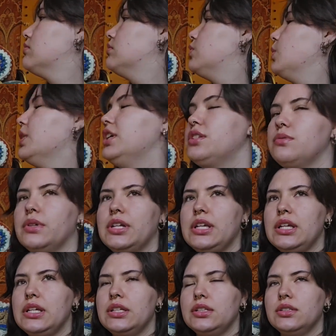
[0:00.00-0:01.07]

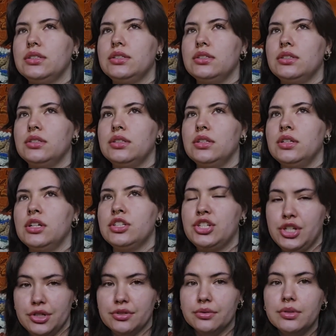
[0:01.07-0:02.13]

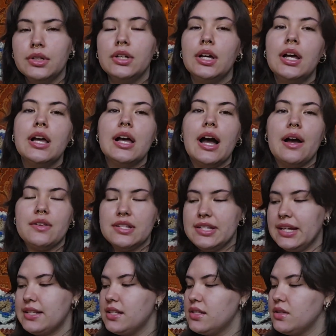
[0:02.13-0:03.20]
2022. I was in
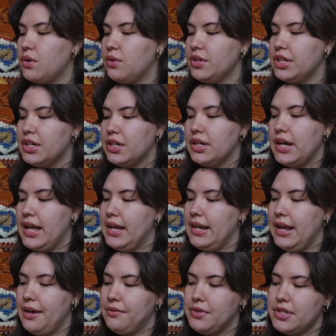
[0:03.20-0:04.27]
Texas the whole year, and
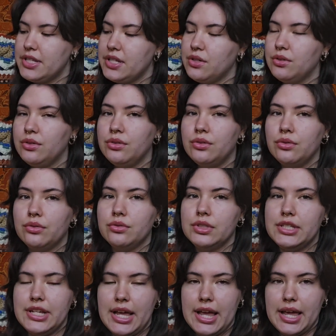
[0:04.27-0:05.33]
every single
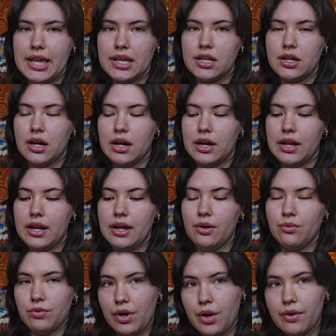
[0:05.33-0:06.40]
day got a
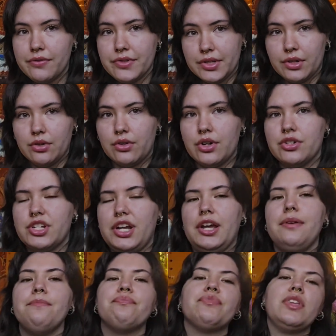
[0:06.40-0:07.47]
row of single
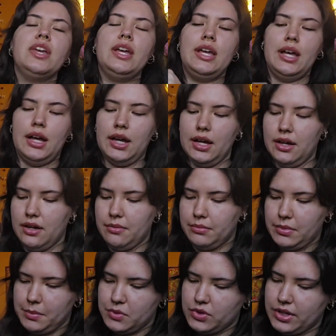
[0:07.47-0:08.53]
crochet.
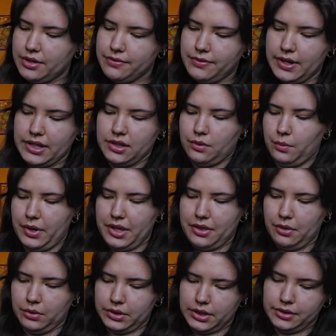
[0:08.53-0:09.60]
Let me try to find the width,
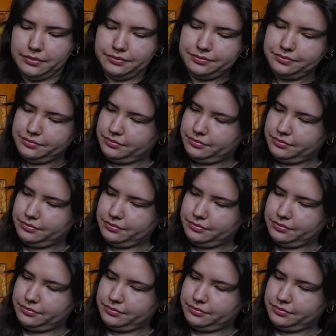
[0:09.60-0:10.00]
hold on.